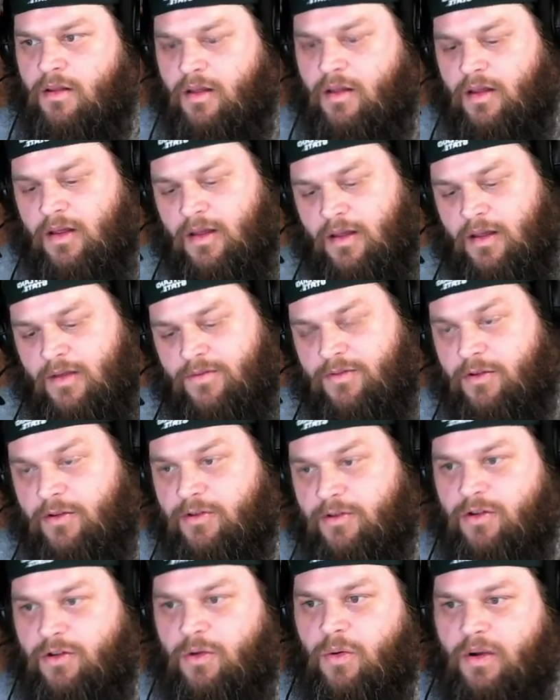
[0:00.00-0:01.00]
if the
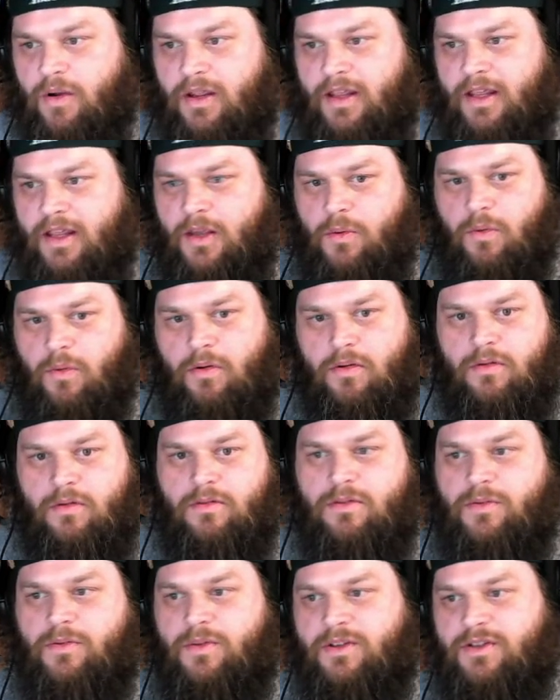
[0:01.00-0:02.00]
two are equal to
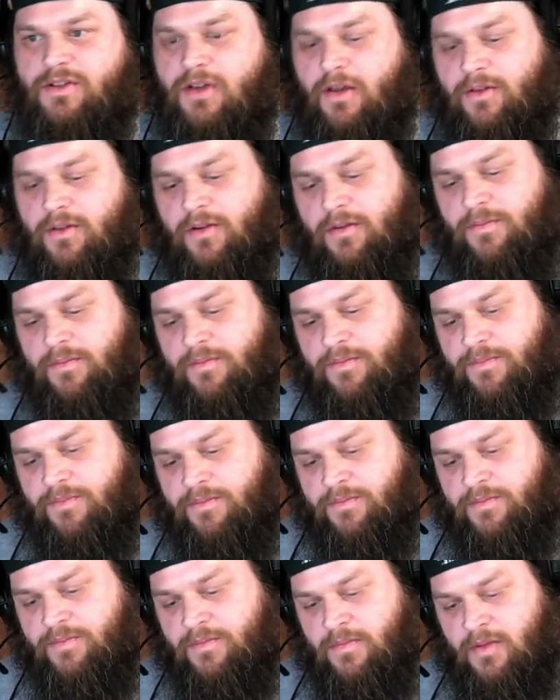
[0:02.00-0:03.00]
each other,
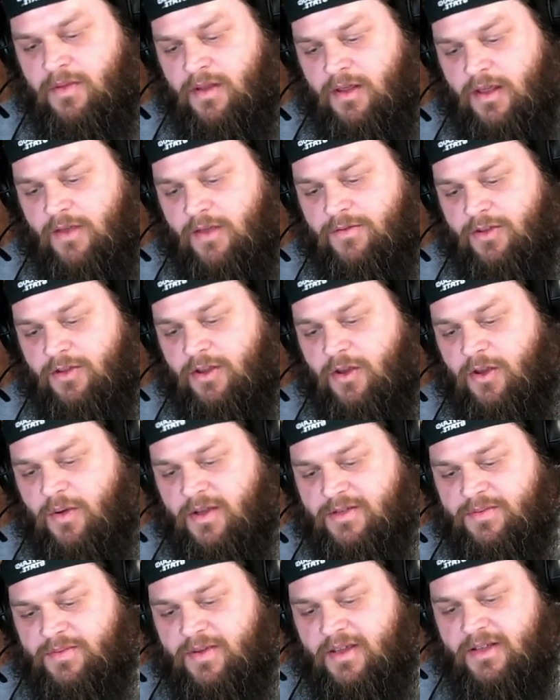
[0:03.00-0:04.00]
if the
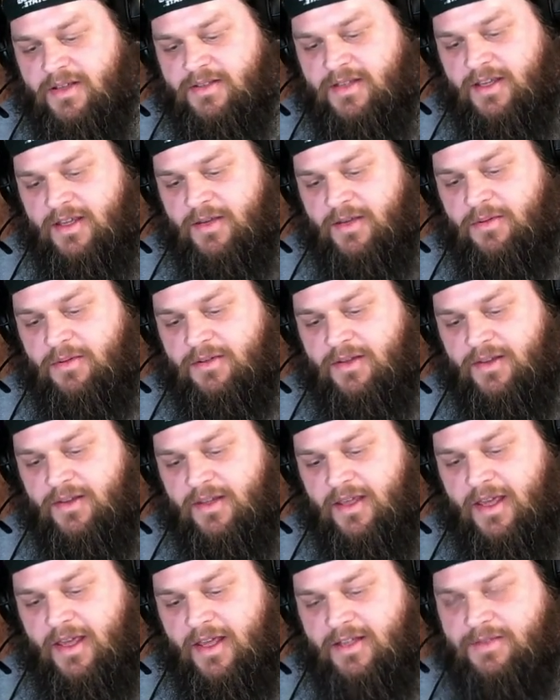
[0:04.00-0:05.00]
QSP is equal to the
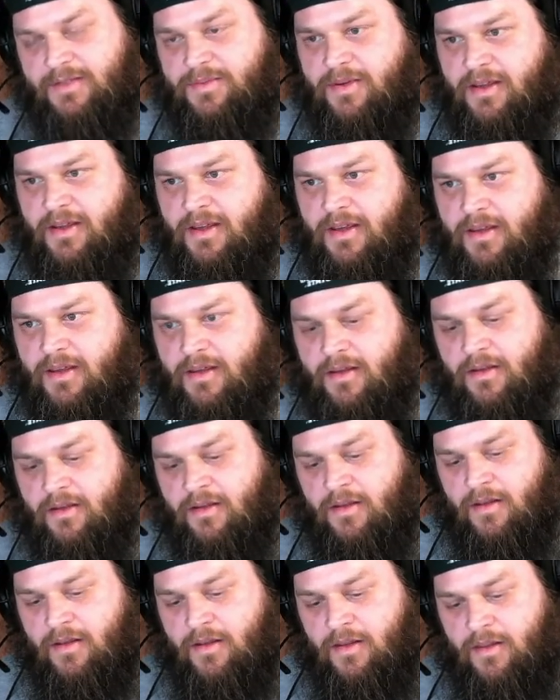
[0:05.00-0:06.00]
KSP,
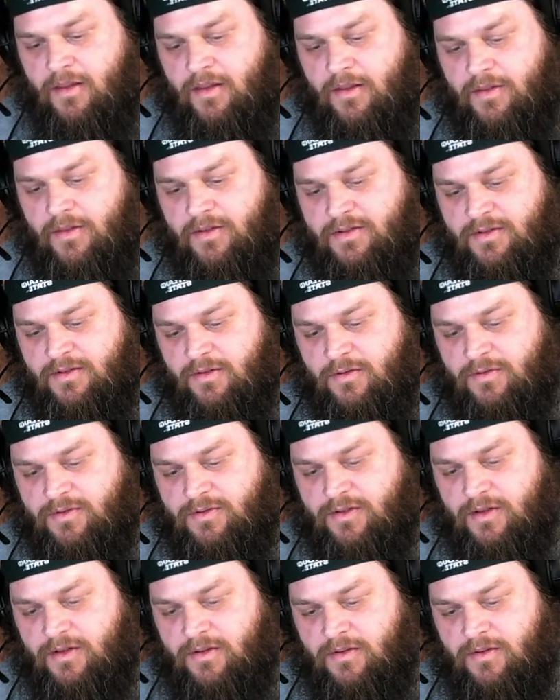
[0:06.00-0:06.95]
then the solution